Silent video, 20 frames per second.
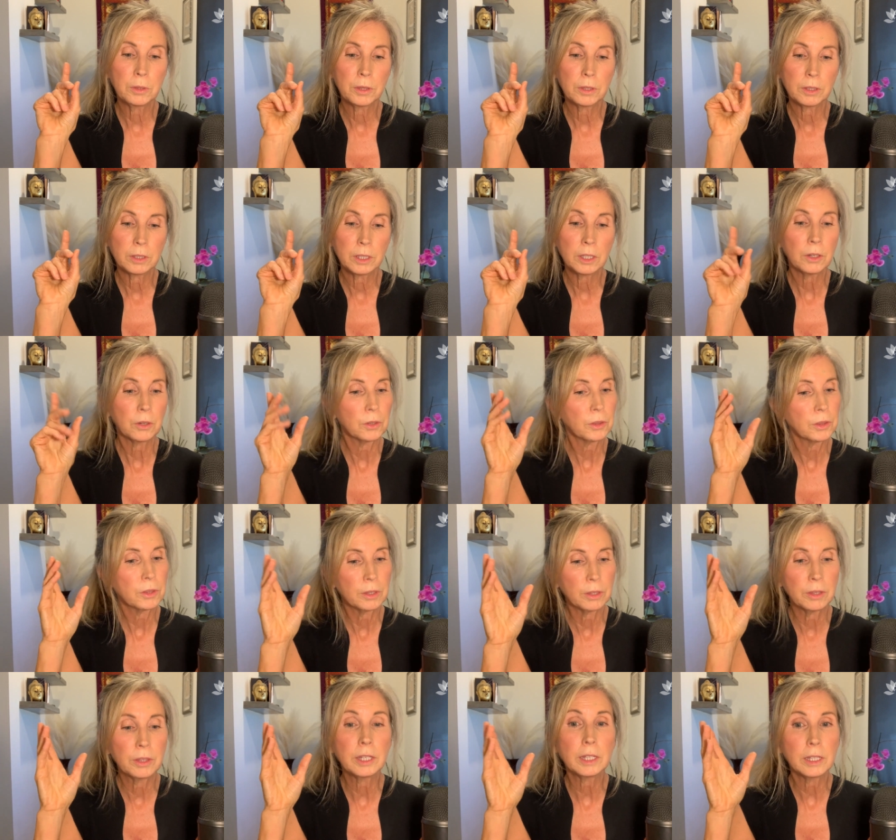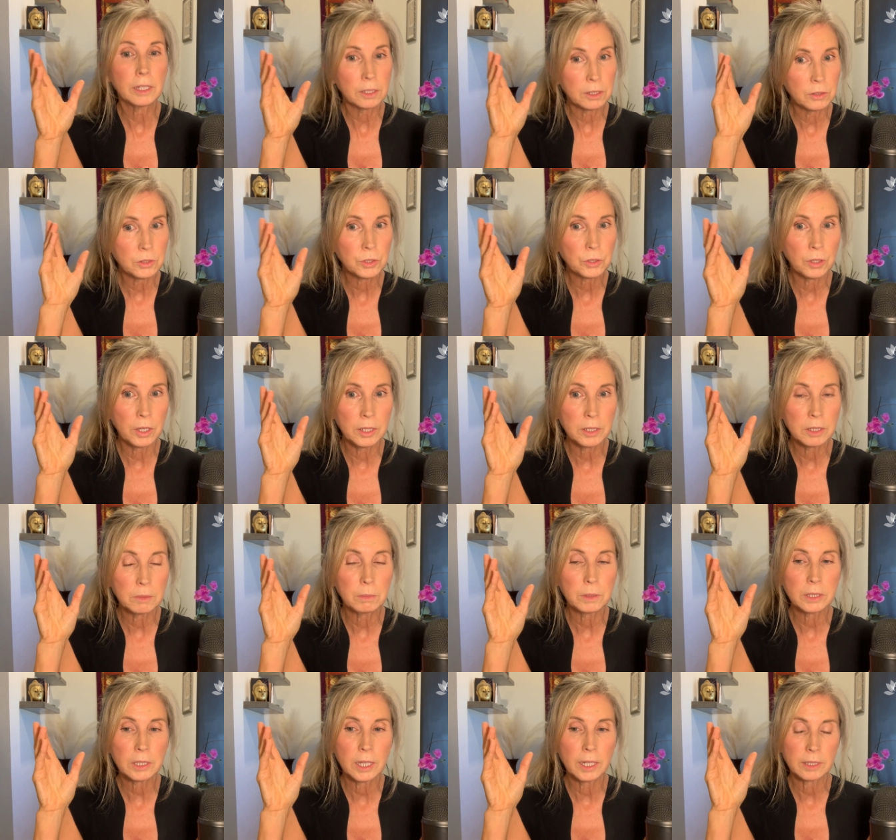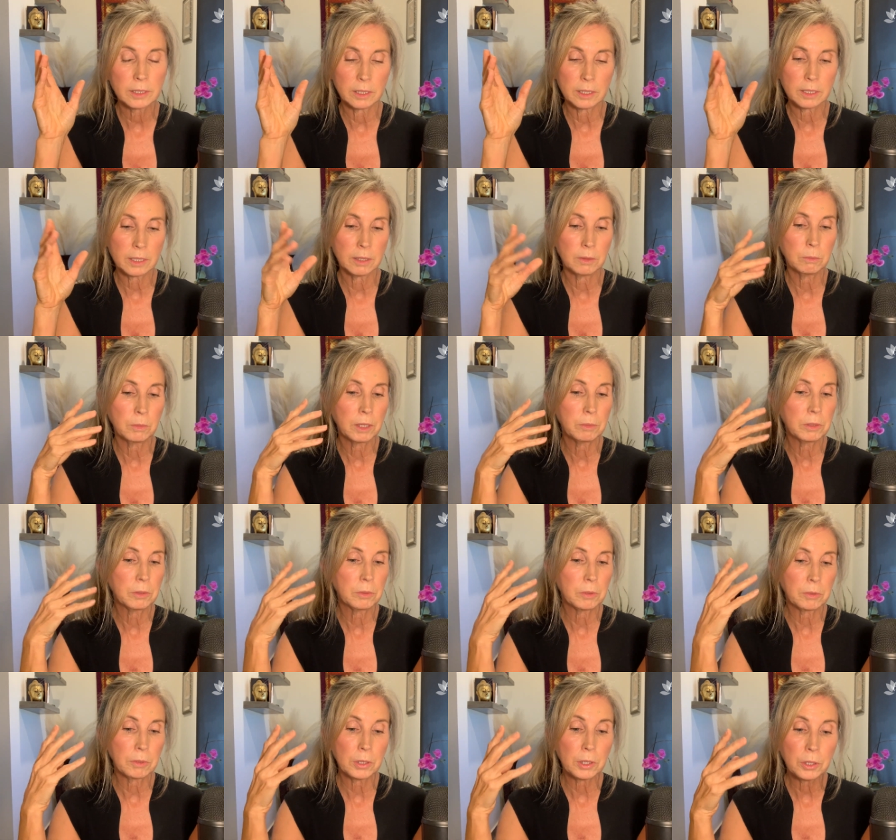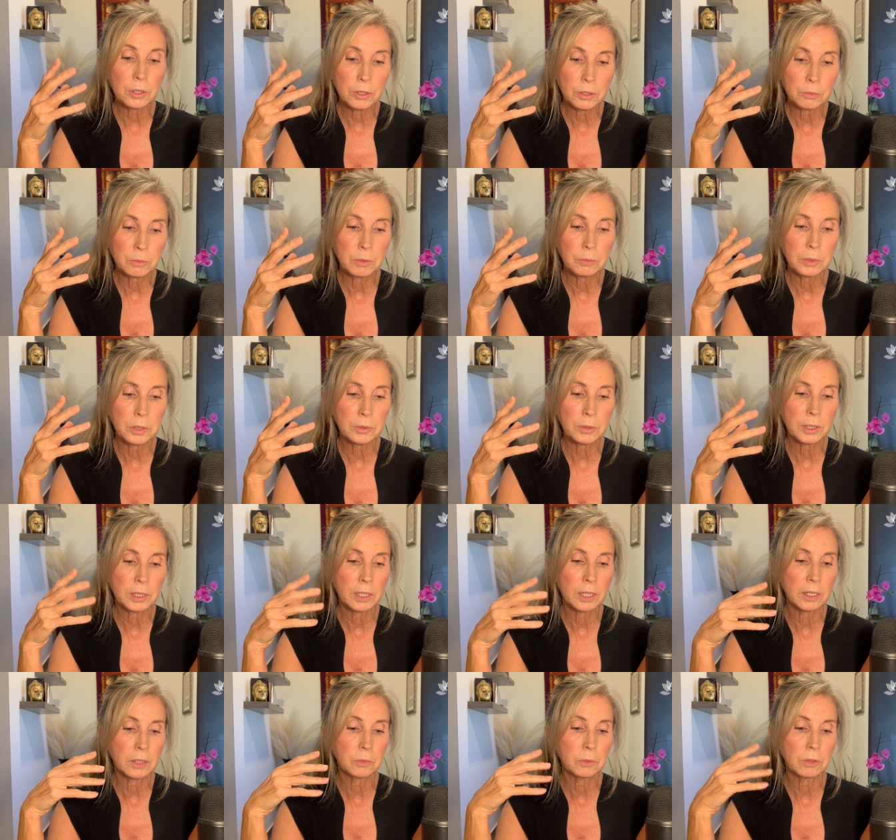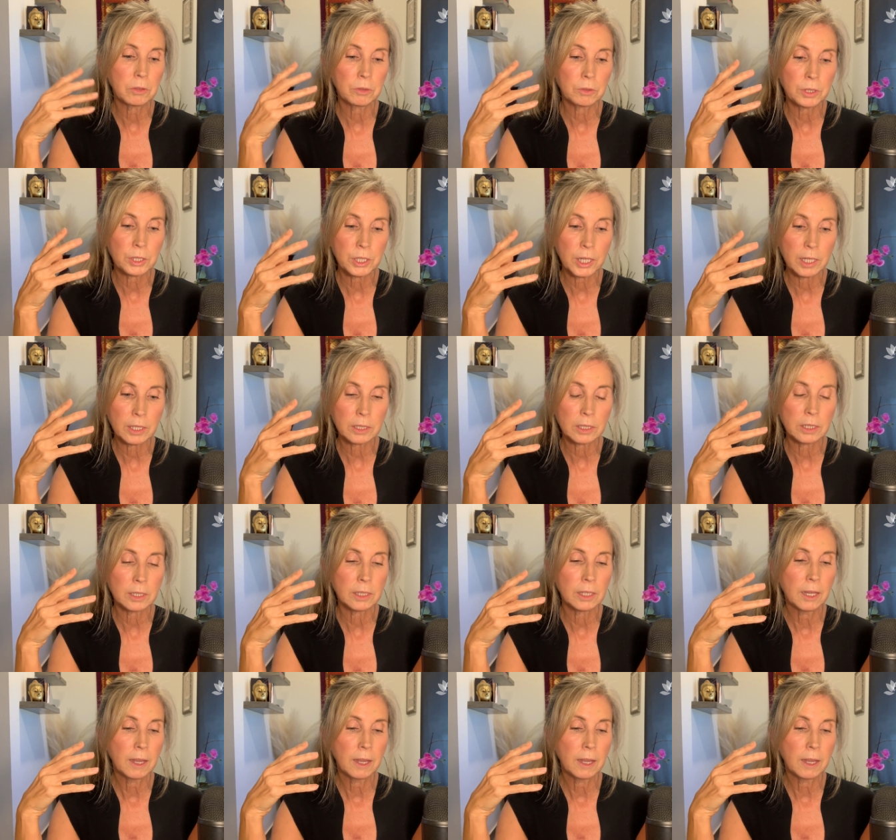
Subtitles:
the ego trying to protect us, that maybe we were hurt when we were young, we were rejected.